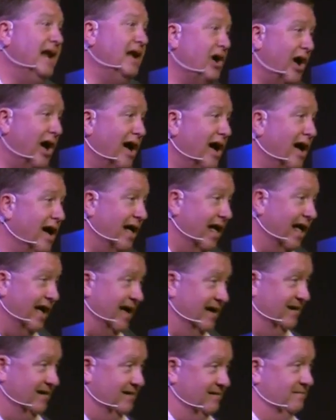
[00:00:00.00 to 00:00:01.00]
to call.
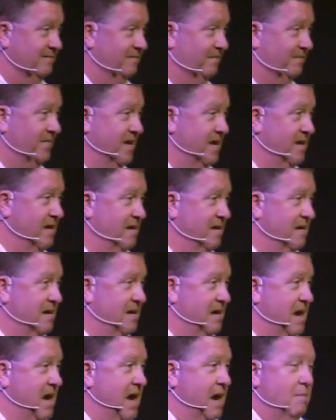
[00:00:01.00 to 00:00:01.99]

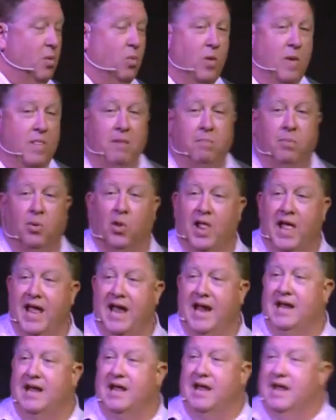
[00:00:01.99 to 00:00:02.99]
But when the
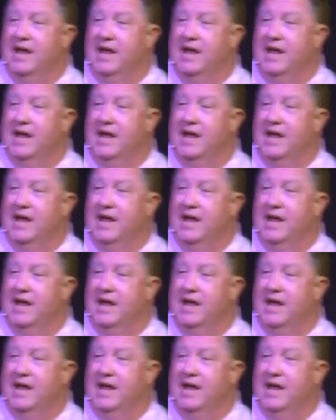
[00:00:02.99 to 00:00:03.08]
play